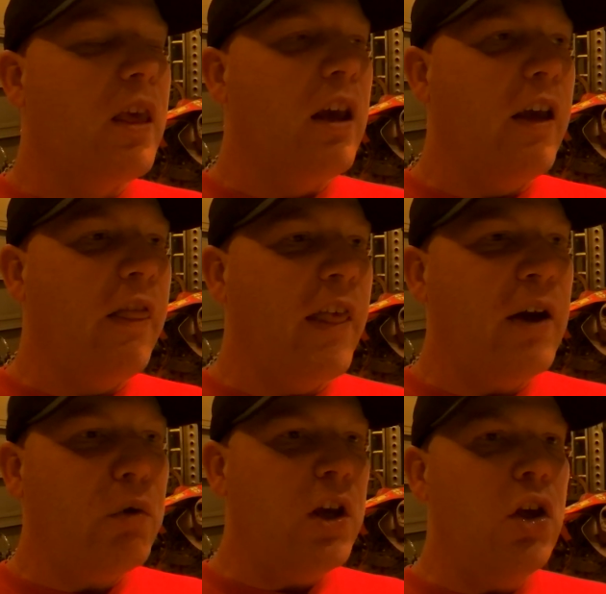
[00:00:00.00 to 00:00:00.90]
And
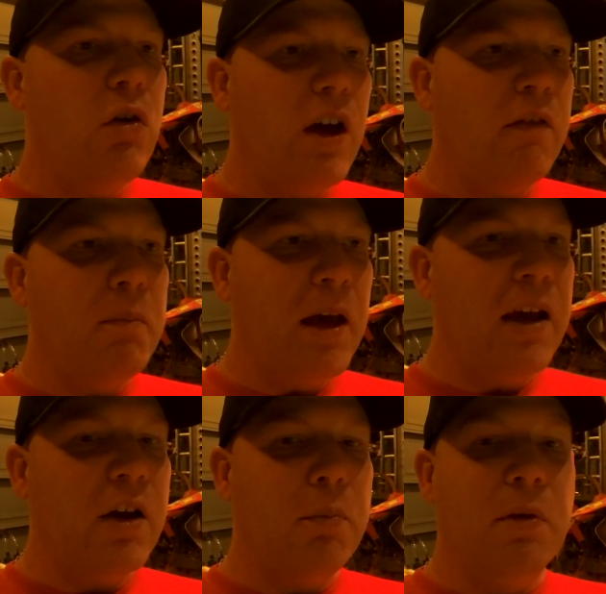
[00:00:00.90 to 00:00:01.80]
that way you have a
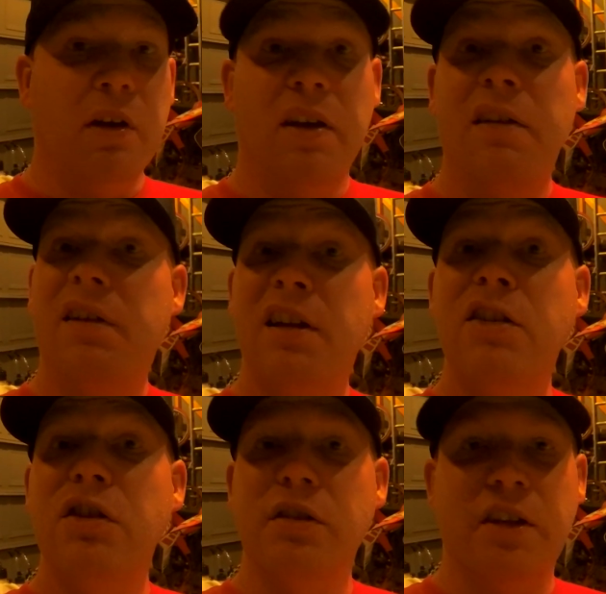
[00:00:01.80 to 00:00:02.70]
backup and
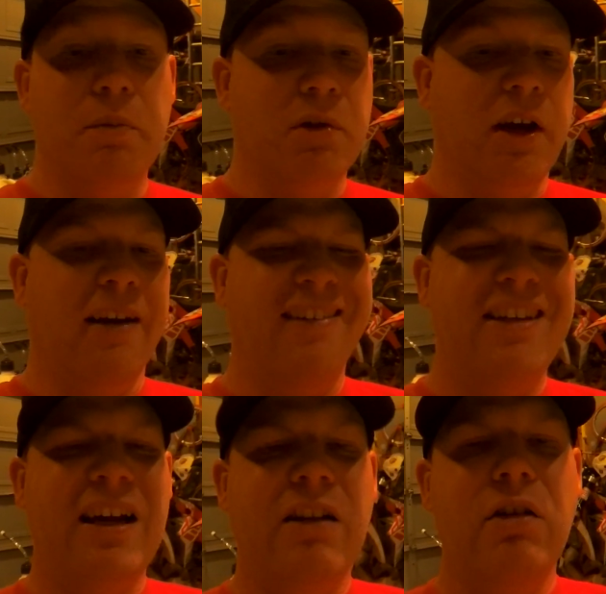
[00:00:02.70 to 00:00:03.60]
contingency plan.
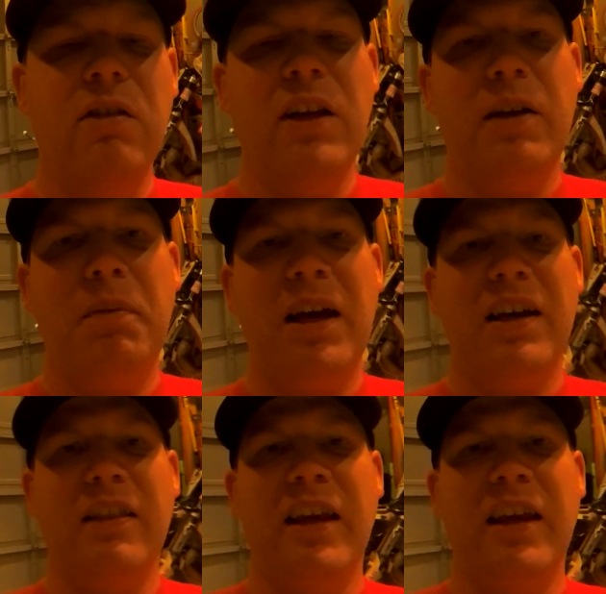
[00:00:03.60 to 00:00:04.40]
See, I learned that back in the